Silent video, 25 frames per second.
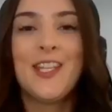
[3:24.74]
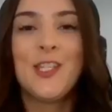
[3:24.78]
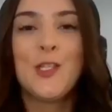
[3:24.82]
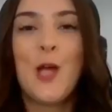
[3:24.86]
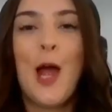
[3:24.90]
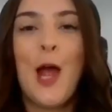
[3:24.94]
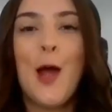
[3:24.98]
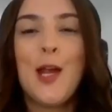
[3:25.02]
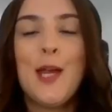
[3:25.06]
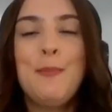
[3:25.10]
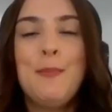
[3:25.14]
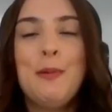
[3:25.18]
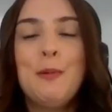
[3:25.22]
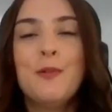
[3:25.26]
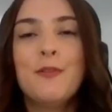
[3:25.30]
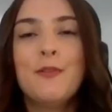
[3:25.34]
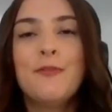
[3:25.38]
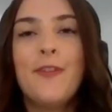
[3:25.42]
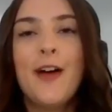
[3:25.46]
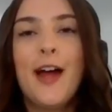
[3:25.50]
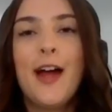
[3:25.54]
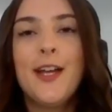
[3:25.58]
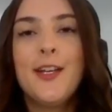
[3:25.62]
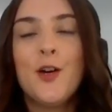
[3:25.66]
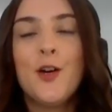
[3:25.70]
So how can people
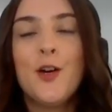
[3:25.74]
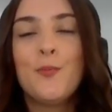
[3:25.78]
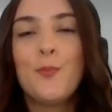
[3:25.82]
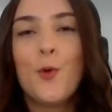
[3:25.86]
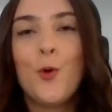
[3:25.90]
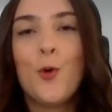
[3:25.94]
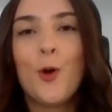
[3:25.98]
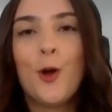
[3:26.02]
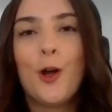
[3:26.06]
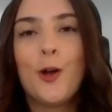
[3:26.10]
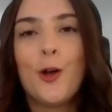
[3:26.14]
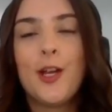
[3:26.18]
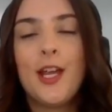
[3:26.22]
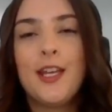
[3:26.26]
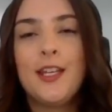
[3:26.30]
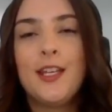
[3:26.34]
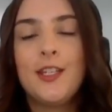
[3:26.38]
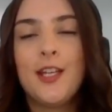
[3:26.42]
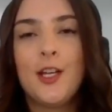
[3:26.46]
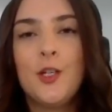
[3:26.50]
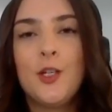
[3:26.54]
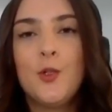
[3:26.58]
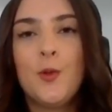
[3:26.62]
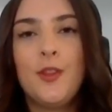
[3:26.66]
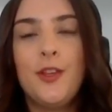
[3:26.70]
find out more or get in
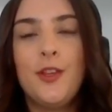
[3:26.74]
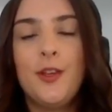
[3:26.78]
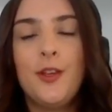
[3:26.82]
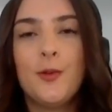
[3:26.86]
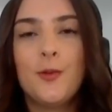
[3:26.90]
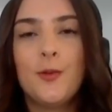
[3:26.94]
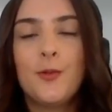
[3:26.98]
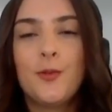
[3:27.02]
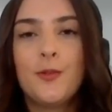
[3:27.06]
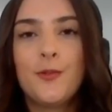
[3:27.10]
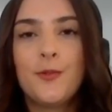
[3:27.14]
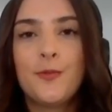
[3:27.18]
touch with you?